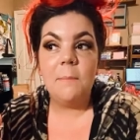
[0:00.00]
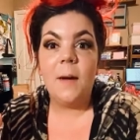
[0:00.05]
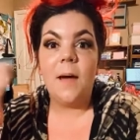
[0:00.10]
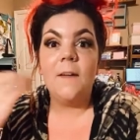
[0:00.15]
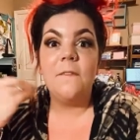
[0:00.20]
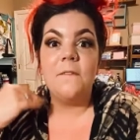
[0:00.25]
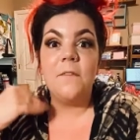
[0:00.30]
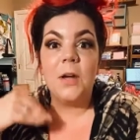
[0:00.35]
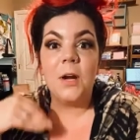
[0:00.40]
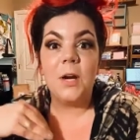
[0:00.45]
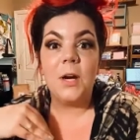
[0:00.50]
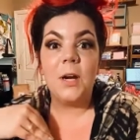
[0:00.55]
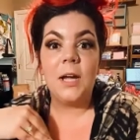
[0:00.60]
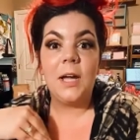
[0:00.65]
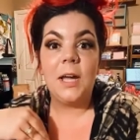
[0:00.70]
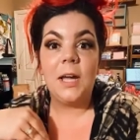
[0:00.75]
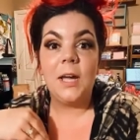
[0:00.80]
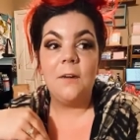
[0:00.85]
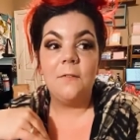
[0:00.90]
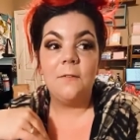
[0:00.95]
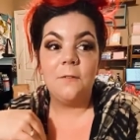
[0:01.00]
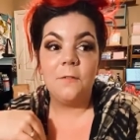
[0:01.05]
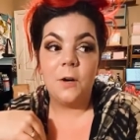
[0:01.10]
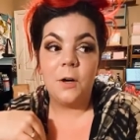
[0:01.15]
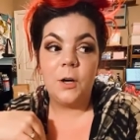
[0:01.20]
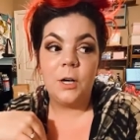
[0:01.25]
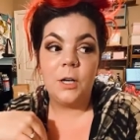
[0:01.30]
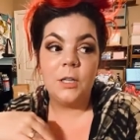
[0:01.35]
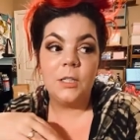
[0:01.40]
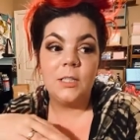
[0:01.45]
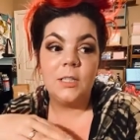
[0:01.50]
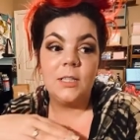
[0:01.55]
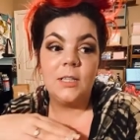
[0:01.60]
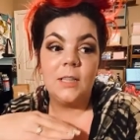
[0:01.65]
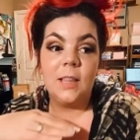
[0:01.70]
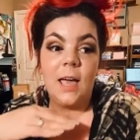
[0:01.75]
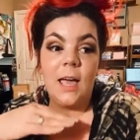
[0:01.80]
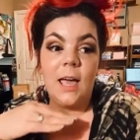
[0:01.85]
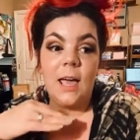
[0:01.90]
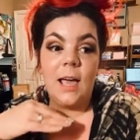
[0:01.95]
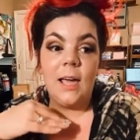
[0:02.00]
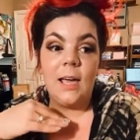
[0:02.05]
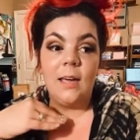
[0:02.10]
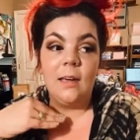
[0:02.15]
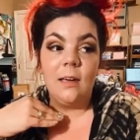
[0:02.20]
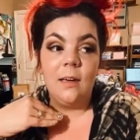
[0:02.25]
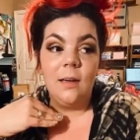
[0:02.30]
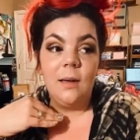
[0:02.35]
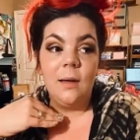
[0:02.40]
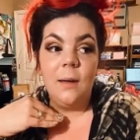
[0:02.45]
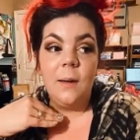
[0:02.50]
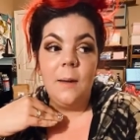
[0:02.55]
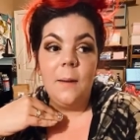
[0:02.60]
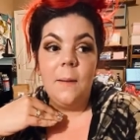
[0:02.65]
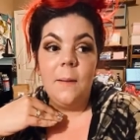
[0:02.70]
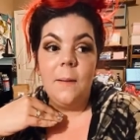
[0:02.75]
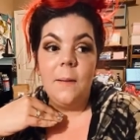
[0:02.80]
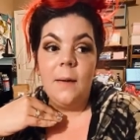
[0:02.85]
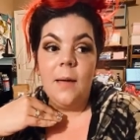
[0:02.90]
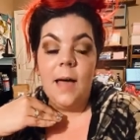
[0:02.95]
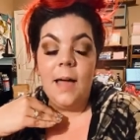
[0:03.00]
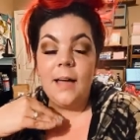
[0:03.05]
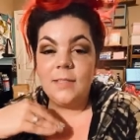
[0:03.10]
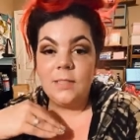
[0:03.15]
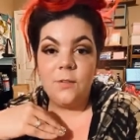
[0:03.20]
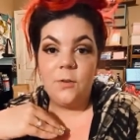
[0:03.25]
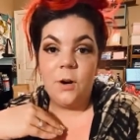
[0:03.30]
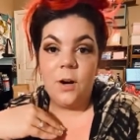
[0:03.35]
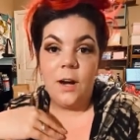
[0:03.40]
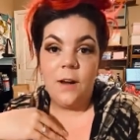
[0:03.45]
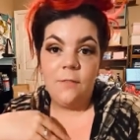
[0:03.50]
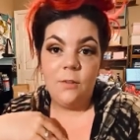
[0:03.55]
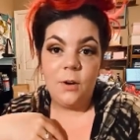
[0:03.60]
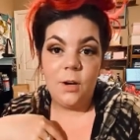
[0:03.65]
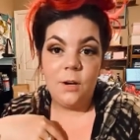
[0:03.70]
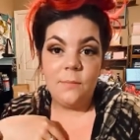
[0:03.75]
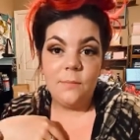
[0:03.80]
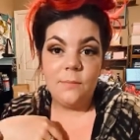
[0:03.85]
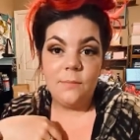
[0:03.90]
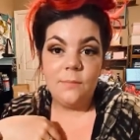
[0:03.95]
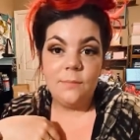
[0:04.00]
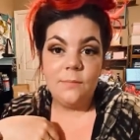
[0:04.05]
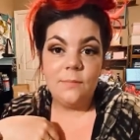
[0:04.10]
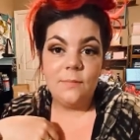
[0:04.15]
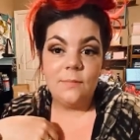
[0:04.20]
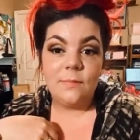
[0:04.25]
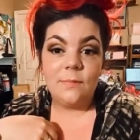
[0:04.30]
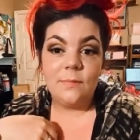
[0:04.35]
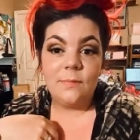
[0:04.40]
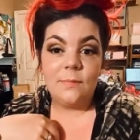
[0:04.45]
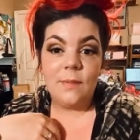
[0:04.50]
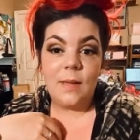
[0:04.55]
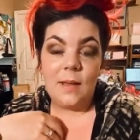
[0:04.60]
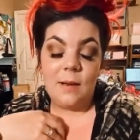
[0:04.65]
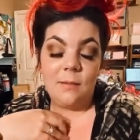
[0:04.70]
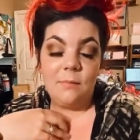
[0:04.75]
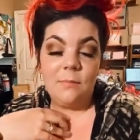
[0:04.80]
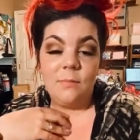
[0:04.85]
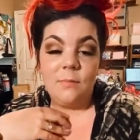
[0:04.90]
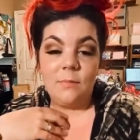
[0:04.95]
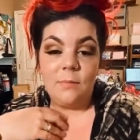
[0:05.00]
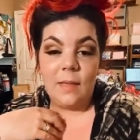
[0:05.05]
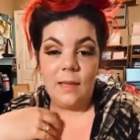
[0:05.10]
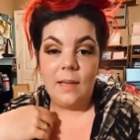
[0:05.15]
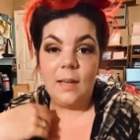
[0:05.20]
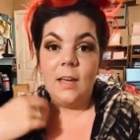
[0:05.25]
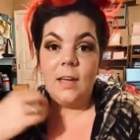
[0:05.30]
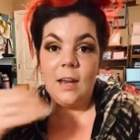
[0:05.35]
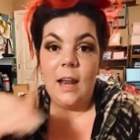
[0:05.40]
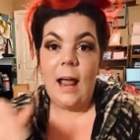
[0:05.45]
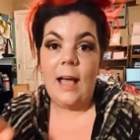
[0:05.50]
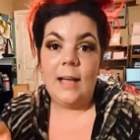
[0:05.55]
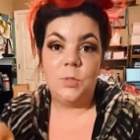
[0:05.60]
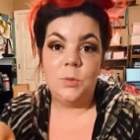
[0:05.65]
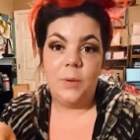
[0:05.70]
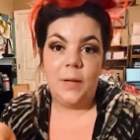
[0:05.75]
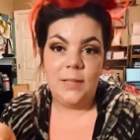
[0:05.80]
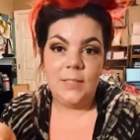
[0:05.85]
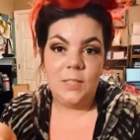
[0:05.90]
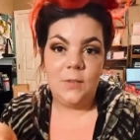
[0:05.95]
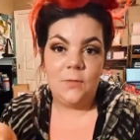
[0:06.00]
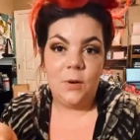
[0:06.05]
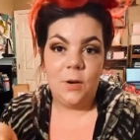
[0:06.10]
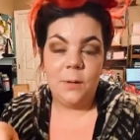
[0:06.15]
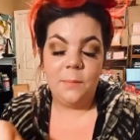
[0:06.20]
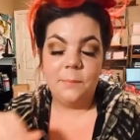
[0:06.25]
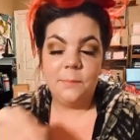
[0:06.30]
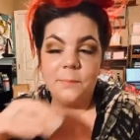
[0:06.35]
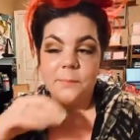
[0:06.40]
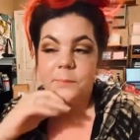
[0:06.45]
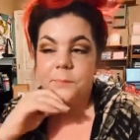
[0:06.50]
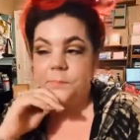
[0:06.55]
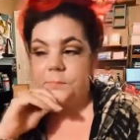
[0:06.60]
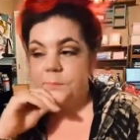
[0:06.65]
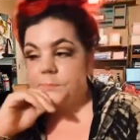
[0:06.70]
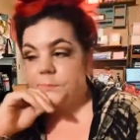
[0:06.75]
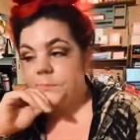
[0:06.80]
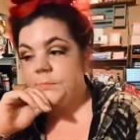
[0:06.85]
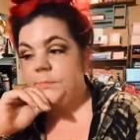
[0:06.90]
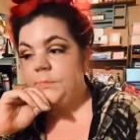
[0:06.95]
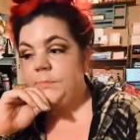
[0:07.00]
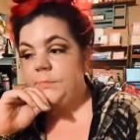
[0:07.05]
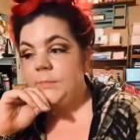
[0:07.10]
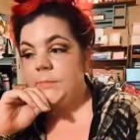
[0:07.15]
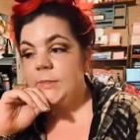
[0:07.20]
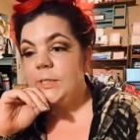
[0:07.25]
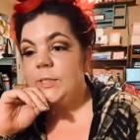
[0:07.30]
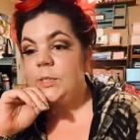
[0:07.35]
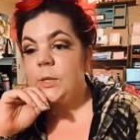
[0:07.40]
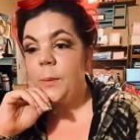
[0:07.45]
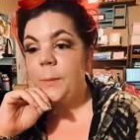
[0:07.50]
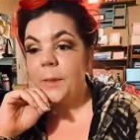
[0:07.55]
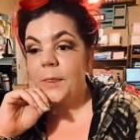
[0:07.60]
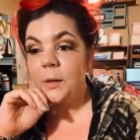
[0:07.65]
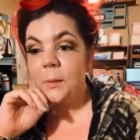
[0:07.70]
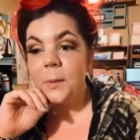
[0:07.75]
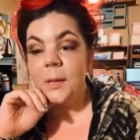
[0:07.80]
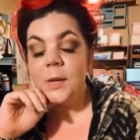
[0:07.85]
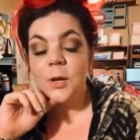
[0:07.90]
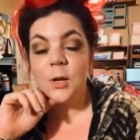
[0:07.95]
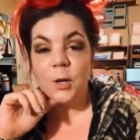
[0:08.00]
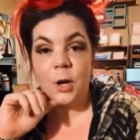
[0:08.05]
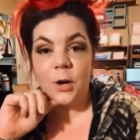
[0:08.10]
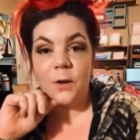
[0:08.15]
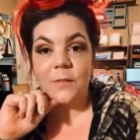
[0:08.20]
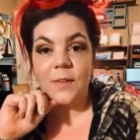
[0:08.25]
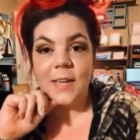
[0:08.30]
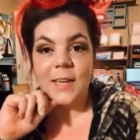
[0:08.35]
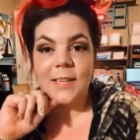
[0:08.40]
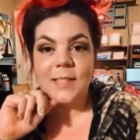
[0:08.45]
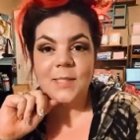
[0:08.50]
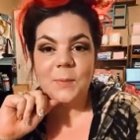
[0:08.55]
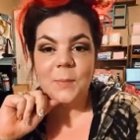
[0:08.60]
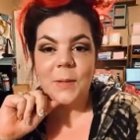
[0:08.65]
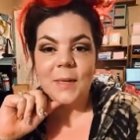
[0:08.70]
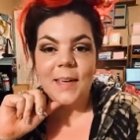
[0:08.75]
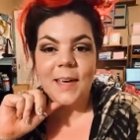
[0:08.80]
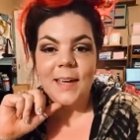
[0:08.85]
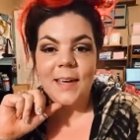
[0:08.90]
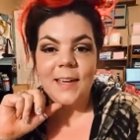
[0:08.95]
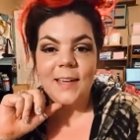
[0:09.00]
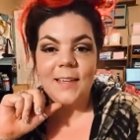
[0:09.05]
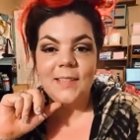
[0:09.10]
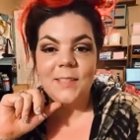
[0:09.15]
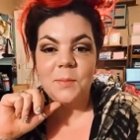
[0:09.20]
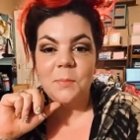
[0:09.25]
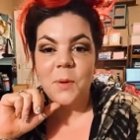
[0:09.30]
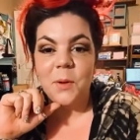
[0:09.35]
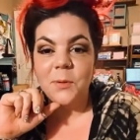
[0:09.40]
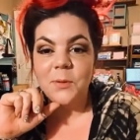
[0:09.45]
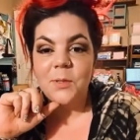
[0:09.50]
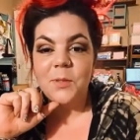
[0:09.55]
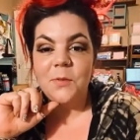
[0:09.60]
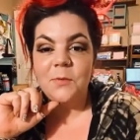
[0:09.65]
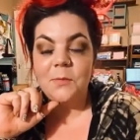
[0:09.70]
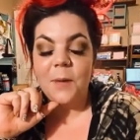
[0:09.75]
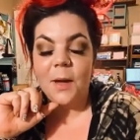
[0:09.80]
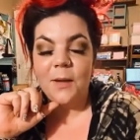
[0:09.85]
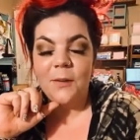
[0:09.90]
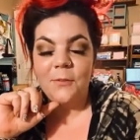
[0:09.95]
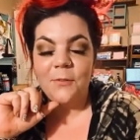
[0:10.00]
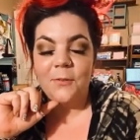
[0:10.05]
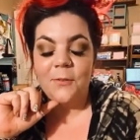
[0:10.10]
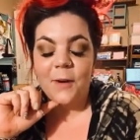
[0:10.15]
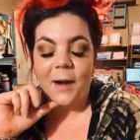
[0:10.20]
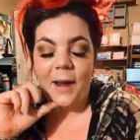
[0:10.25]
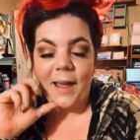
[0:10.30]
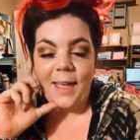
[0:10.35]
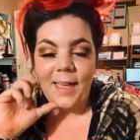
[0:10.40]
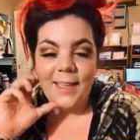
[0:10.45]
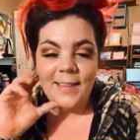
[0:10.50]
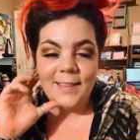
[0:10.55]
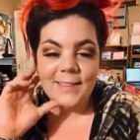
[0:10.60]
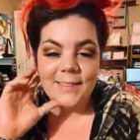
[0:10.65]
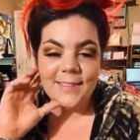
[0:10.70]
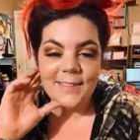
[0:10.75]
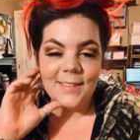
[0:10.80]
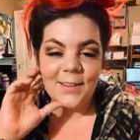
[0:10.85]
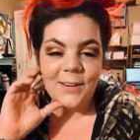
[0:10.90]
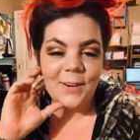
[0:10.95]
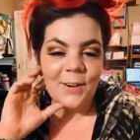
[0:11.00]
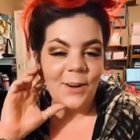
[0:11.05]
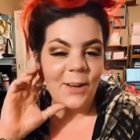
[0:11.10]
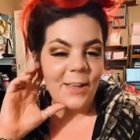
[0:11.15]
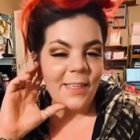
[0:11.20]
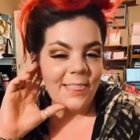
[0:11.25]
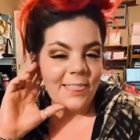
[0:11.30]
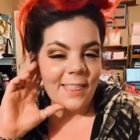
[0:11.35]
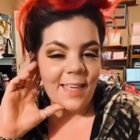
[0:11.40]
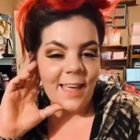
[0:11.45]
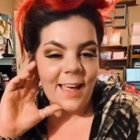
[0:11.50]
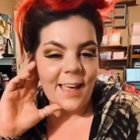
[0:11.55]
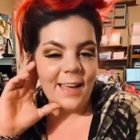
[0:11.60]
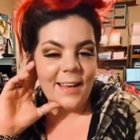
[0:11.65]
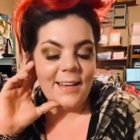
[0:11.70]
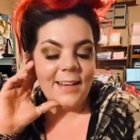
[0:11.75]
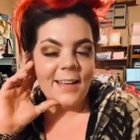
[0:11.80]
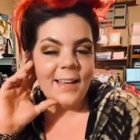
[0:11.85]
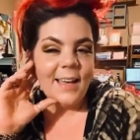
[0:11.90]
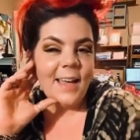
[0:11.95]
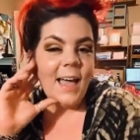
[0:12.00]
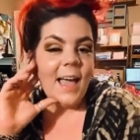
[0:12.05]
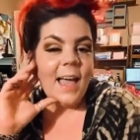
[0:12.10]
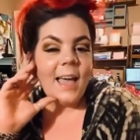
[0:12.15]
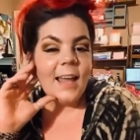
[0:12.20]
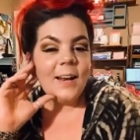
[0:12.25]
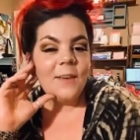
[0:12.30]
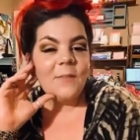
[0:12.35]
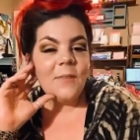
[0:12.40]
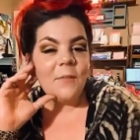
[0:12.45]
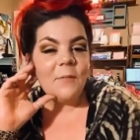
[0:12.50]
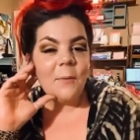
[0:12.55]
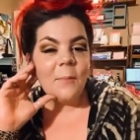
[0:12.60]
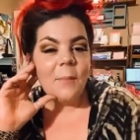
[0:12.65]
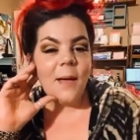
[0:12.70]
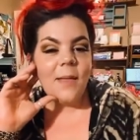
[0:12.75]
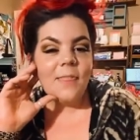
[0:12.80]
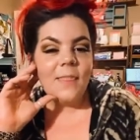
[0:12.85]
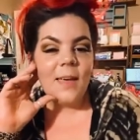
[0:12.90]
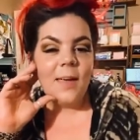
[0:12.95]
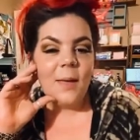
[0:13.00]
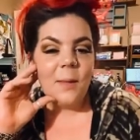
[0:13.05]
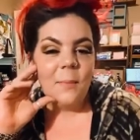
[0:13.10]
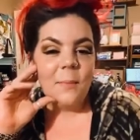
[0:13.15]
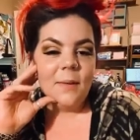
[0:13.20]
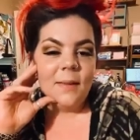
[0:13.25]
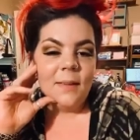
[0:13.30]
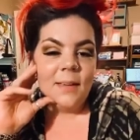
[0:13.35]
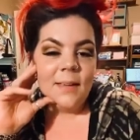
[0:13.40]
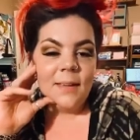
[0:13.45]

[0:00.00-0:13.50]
my very first, like, SFR ever. Like an actual SFR. So I'm a little bit nervous because most of my friends are online and I've never met them